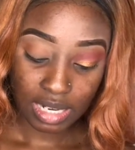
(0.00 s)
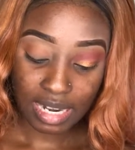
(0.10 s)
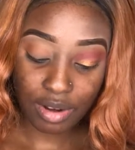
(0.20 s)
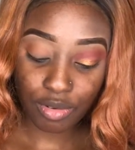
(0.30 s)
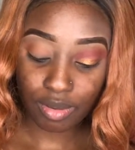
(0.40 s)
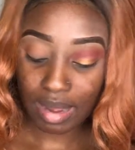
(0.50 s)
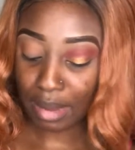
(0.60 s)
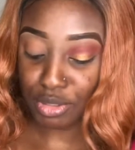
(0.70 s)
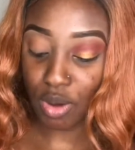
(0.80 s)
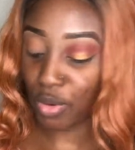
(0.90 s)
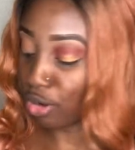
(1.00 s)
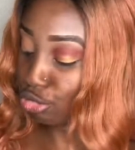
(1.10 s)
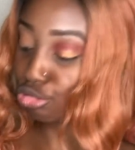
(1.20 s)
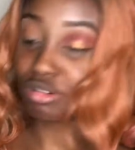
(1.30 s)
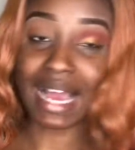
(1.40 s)
Now, I'm sure we all
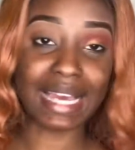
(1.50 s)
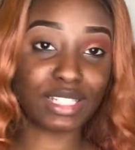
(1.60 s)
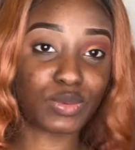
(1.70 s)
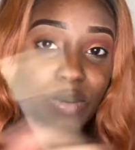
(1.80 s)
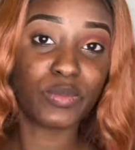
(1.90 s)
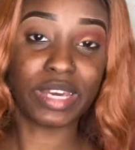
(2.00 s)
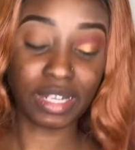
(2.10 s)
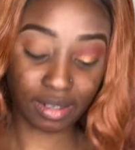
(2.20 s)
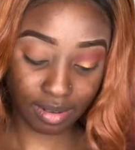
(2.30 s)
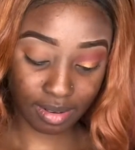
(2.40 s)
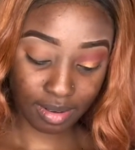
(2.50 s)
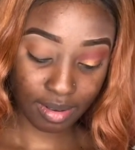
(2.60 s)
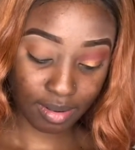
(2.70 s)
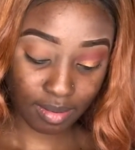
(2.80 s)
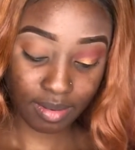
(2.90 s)
drew eyes when we're in
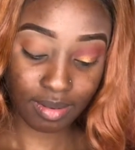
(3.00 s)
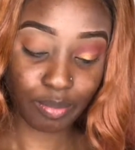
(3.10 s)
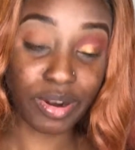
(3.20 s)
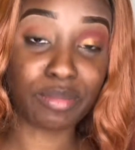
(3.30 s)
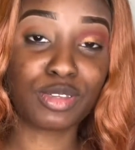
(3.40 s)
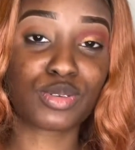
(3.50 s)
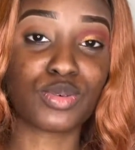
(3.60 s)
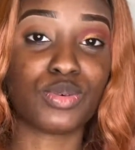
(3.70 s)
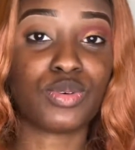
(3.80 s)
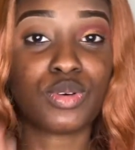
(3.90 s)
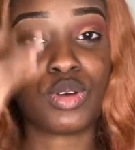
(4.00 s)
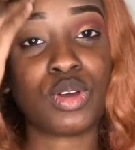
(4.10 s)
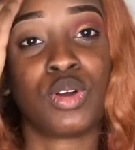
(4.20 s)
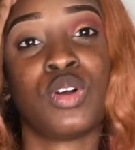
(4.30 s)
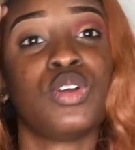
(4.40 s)
primary school.
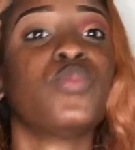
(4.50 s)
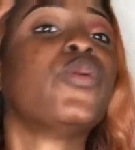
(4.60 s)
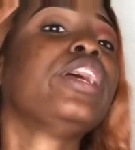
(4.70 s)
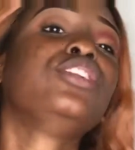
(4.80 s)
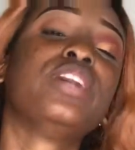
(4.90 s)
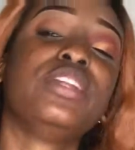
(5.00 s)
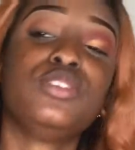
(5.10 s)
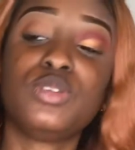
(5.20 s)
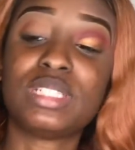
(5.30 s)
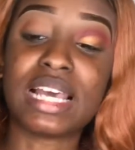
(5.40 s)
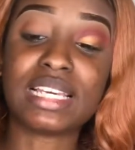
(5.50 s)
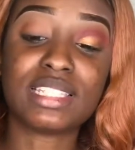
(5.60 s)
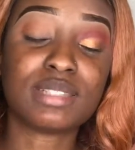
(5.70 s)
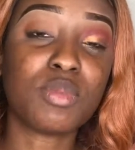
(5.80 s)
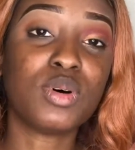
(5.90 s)
What you're trying to do is like a
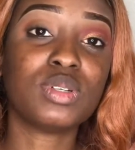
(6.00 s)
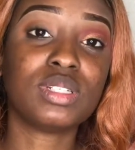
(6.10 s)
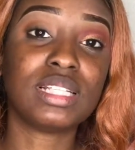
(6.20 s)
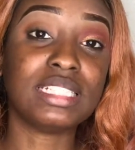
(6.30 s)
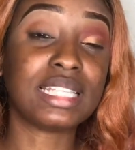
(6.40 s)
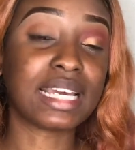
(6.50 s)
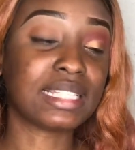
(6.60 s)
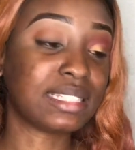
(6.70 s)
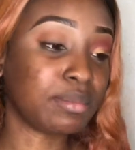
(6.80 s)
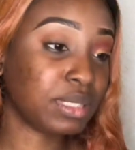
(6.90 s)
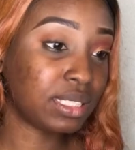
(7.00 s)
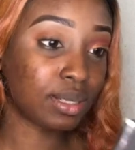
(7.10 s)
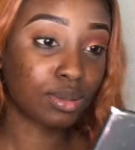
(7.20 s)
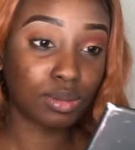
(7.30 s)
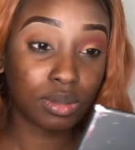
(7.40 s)

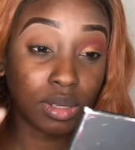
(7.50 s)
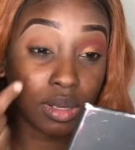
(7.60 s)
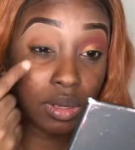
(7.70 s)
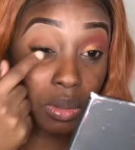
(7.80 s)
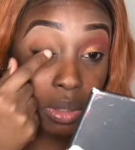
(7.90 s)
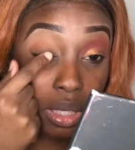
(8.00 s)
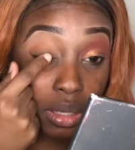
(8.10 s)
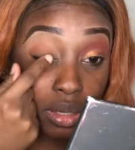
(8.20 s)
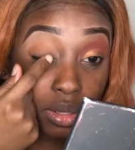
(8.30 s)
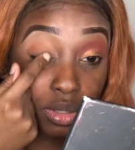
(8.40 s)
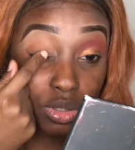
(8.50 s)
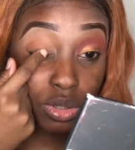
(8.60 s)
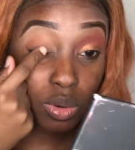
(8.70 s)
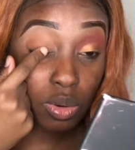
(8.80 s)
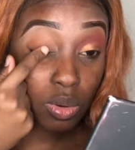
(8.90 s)
semicircle, okay?
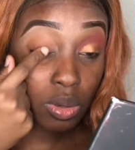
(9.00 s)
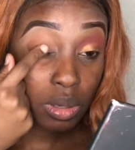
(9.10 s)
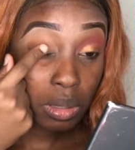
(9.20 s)
So